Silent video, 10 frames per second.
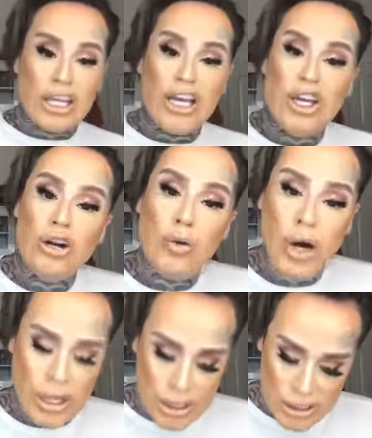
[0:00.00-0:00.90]
You know
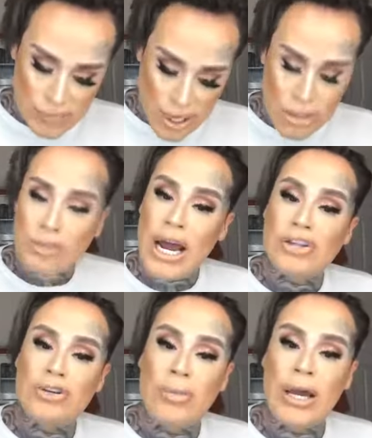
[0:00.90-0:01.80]
what? Because if I do
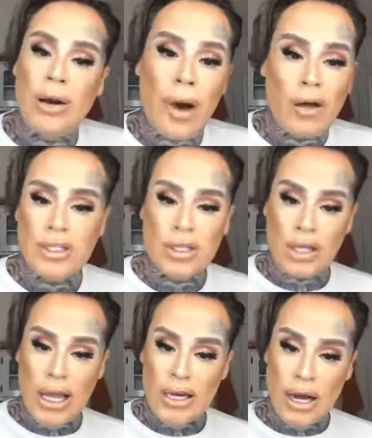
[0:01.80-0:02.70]
natural makeup, I'll just look
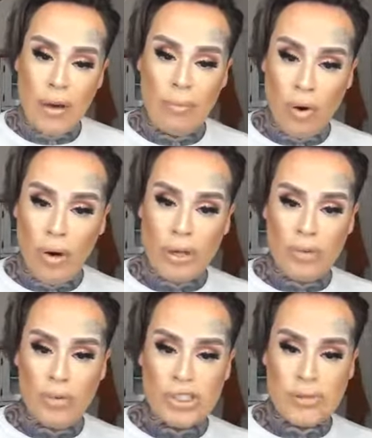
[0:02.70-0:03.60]
like a boy
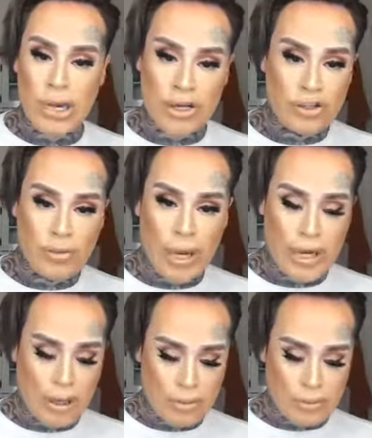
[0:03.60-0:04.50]
with some natural
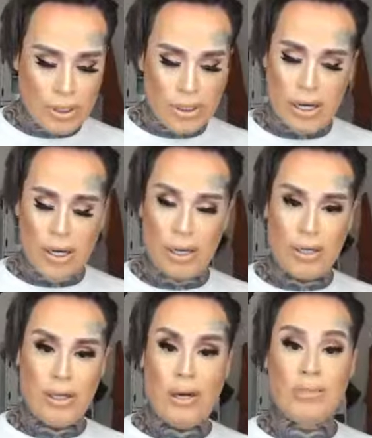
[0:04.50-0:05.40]
makeup. And nah,
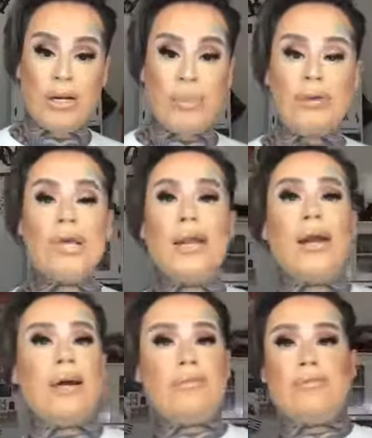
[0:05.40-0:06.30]
I'm not about that
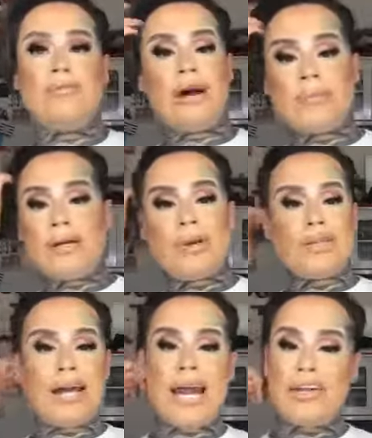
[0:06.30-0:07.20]
life. I'm not
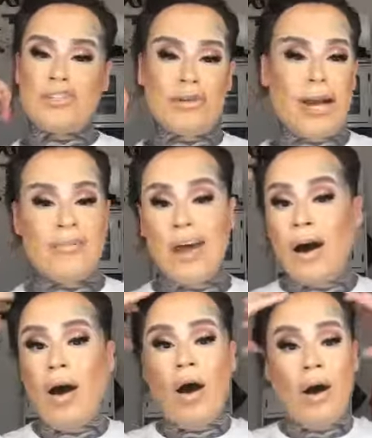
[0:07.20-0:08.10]
about that natural life at
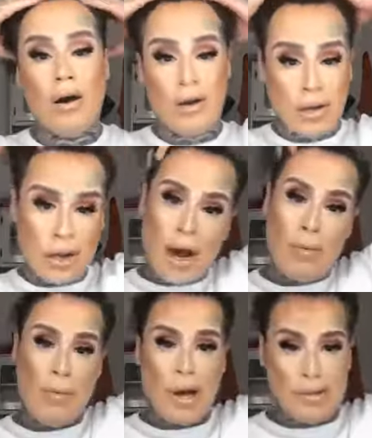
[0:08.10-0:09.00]
all.
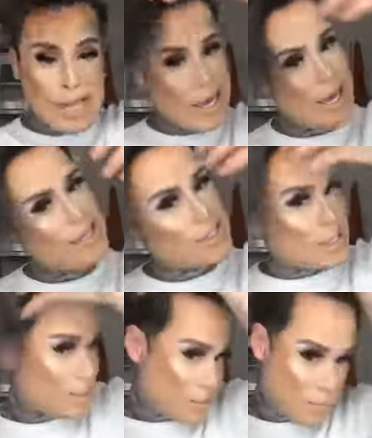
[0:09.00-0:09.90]
I'm about that
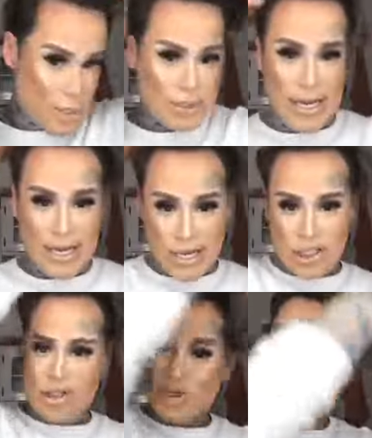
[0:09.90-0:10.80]
excess, about that
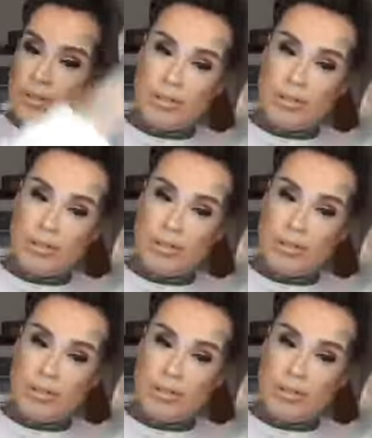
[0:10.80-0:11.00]
extra.